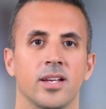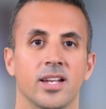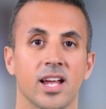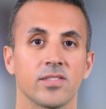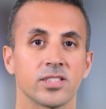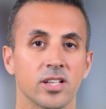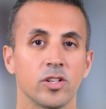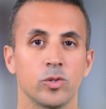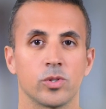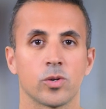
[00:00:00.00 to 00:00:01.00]
And I have a
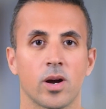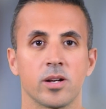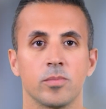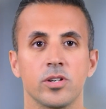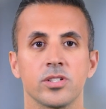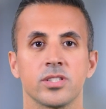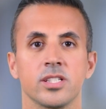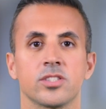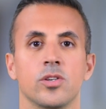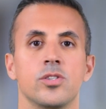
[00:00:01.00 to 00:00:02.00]
son who required emergency
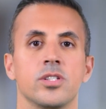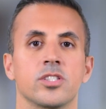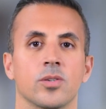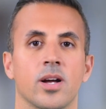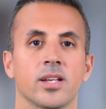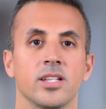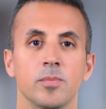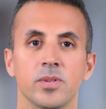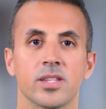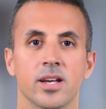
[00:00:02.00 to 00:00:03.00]
surgery, so I can
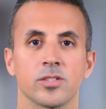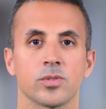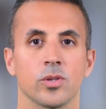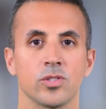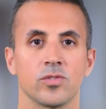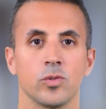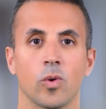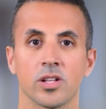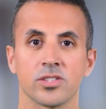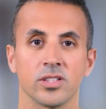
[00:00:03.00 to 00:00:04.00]
empathize with those of you
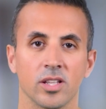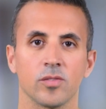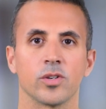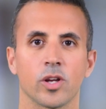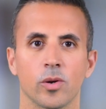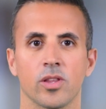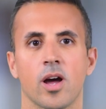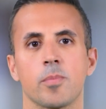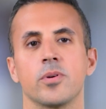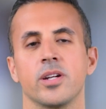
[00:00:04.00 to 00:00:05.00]
watching a loved one go to the
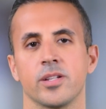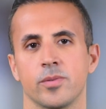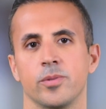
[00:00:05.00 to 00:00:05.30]
operating